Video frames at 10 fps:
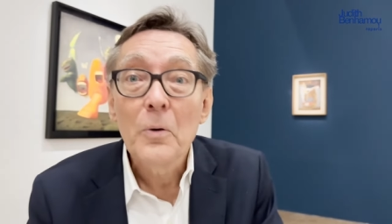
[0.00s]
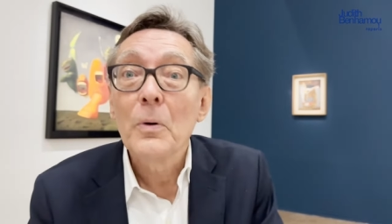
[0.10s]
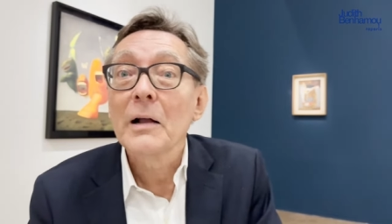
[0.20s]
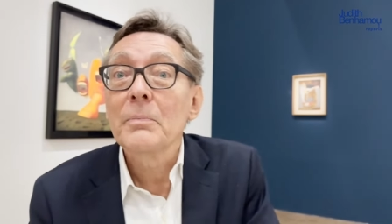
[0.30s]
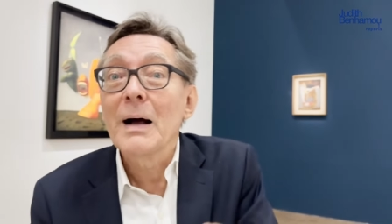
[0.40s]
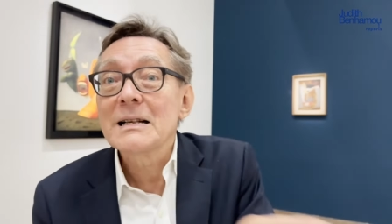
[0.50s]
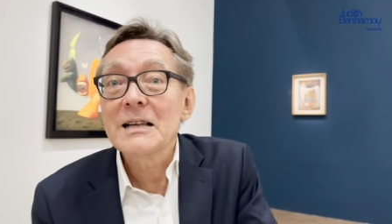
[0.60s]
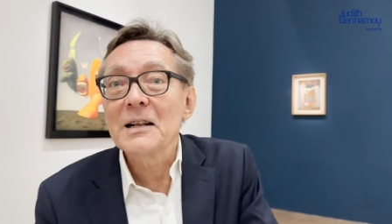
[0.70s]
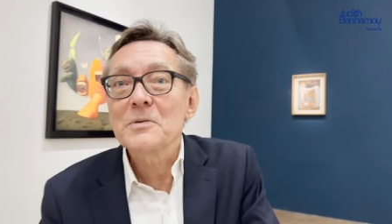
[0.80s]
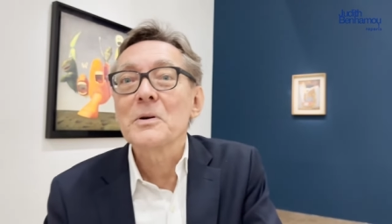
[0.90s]
what Max
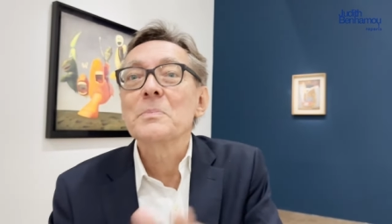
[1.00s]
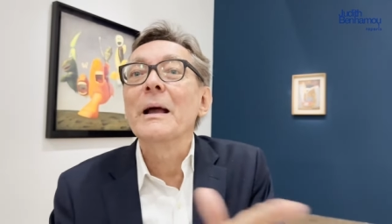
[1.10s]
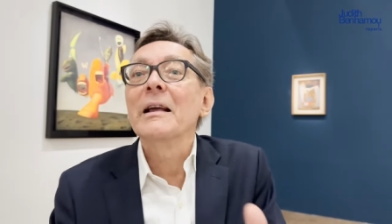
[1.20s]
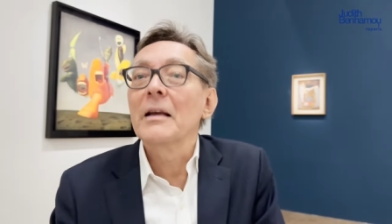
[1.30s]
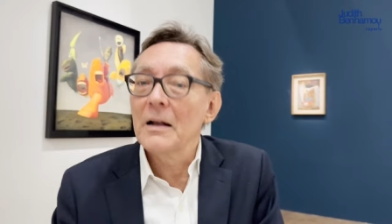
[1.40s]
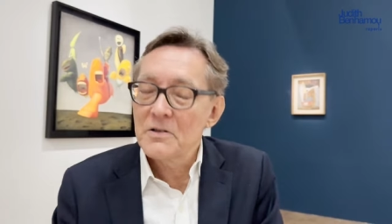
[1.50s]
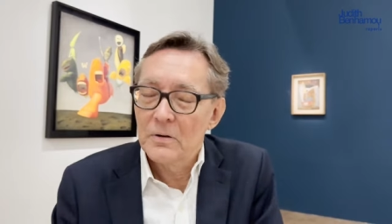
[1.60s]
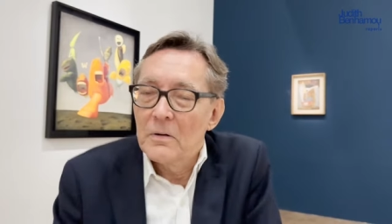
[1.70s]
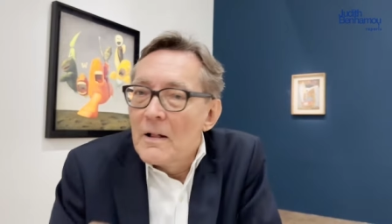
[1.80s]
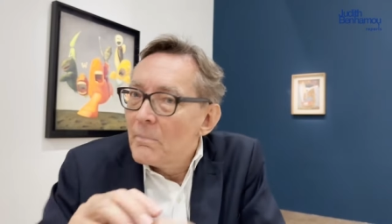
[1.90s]
Ernst That's was making, and
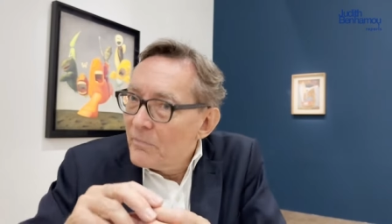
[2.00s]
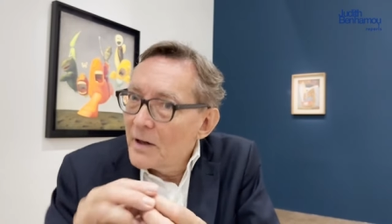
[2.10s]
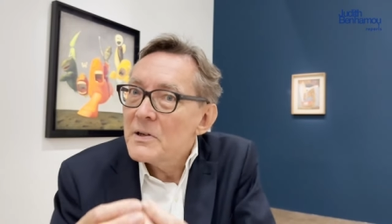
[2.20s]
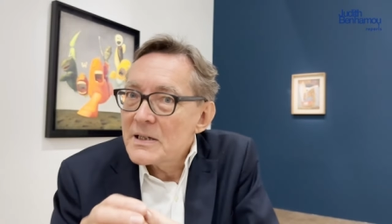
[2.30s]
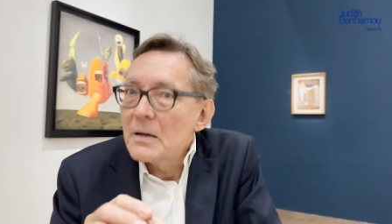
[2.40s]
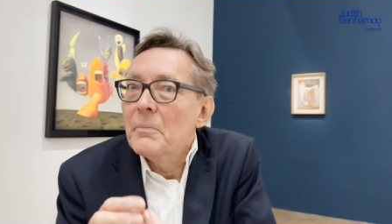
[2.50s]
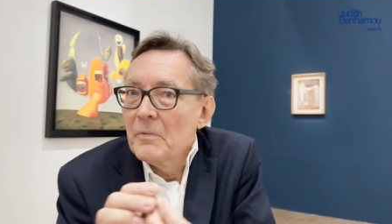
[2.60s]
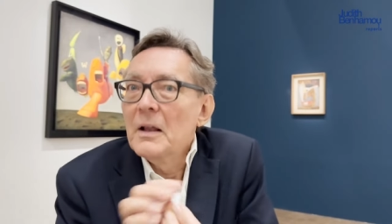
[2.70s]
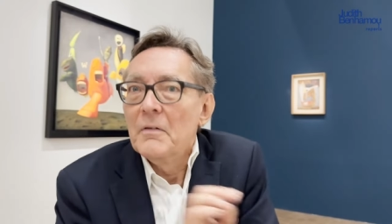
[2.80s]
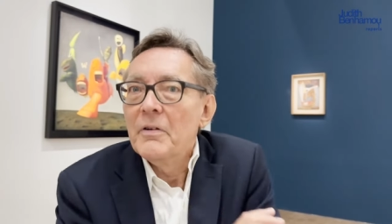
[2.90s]
so there is some.
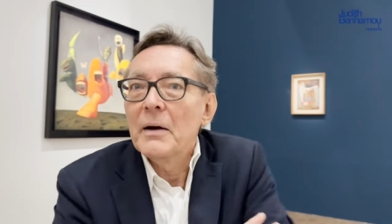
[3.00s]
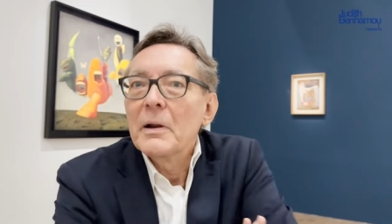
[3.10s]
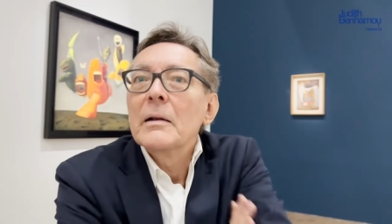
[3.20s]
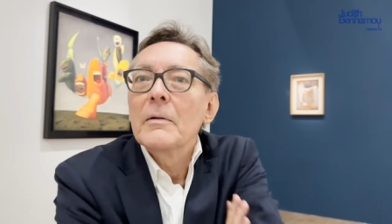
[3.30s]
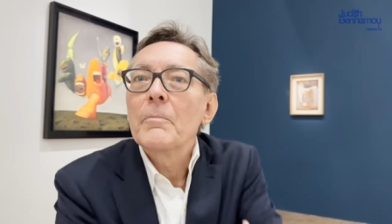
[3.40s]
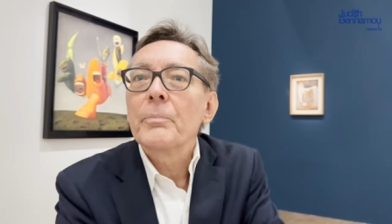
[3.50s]
And very... Duchamp